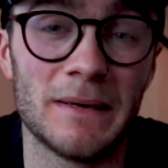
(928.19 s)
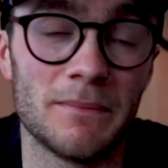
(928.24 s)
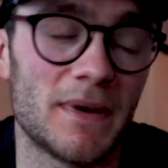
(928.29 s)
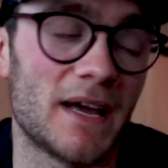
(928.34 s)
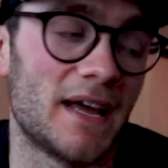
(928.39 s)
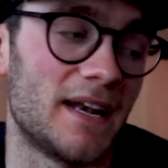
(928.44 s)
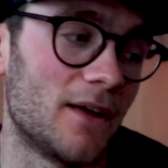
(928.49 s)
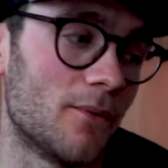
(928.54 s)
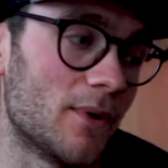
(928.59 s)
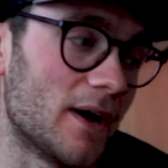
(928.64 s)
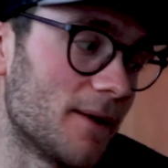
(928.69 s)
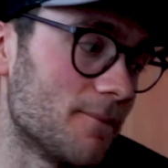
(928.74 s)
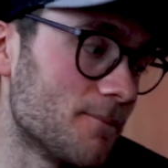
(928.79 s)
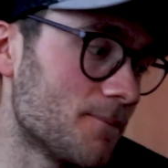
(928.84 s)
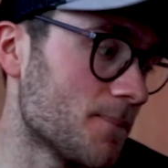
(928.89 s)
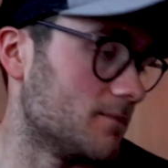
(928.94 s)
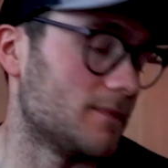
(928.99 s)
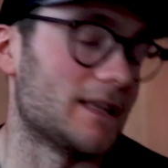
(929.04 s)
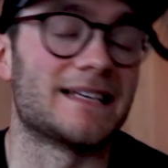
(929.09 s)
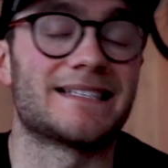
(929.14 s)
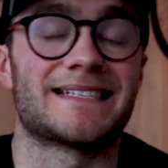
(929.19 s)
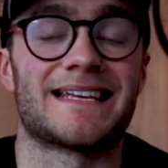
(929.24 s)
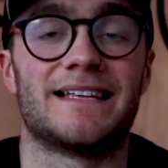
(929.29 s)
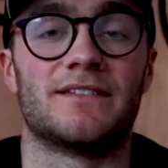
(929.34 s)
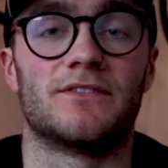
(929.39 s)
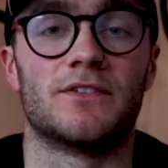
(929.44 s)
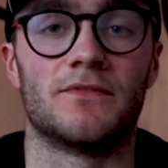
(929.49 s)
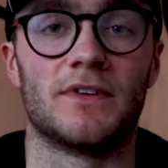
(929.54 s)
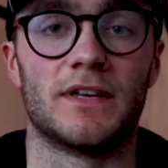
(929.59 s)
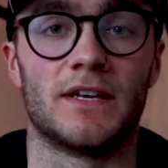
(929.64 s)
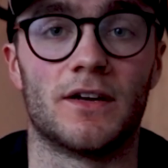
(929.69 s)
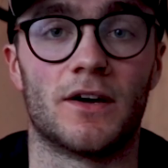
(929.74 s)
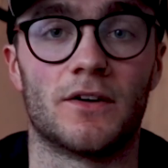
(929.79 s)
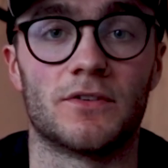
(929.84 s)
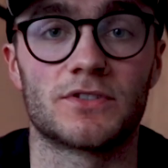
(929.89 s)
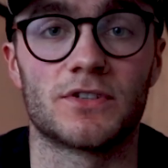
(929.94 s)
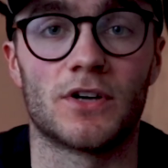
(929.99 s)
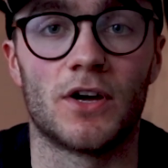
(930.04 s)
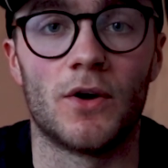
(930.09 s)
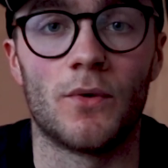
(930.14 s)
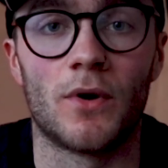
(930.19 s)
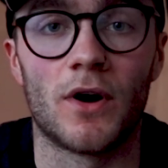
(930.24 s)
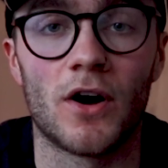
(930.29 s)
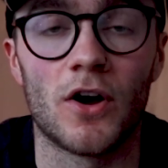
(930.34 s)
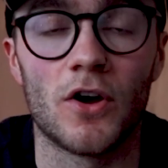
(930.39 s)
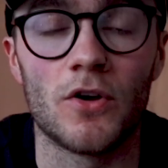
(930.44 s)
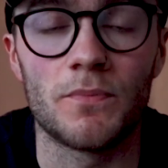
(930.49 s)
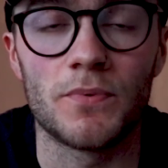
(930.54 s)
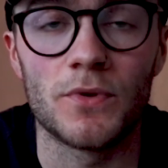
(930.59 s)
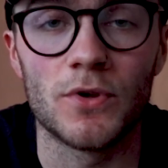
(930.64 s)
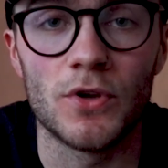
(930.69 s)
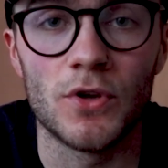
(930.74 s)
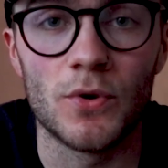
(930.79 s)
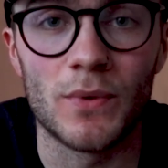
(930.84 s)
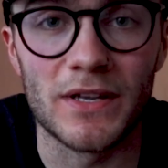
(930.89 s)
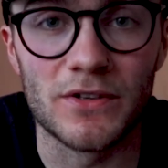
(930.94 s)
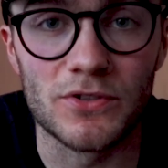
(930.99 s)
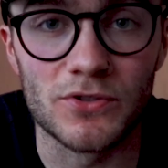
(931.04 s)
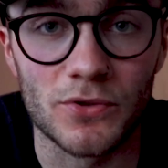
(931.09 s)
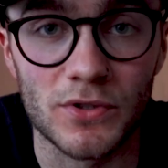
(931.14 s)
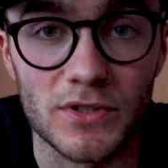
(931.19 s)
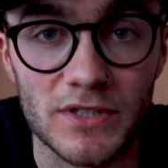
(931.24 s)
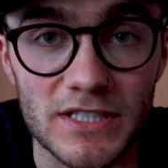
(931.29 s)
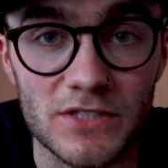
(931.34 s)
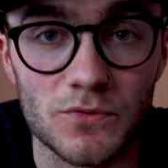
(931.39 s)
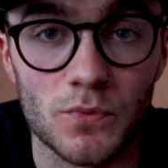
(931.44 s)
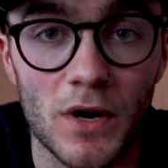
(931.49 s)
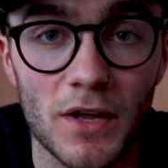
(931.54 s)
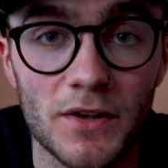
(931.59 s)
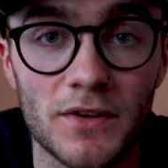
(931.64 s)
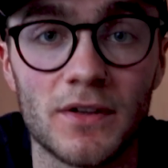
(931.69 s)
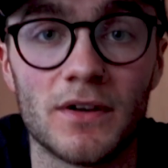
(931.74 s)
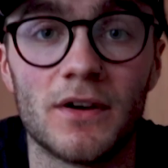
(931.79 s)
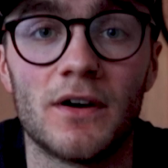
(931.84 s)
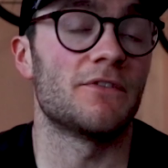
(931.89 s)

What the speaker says: But anyway, let's end the video. So I hope you enjoyed this one.